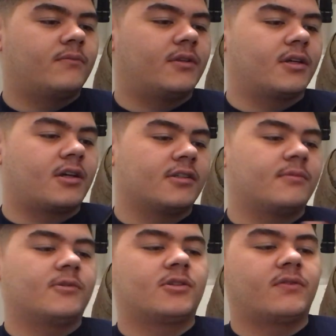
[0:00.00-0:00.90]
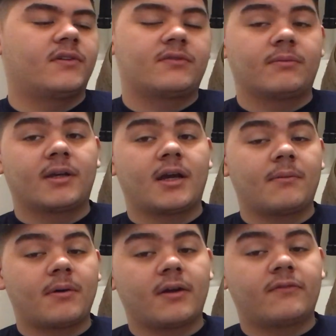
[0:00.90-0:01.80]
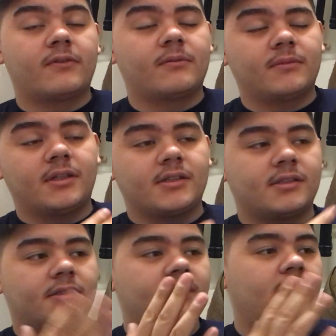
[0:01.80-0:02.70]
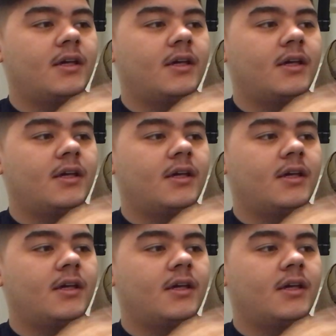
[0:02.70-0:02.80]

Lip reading: the customer service from the guy I bought it from, he is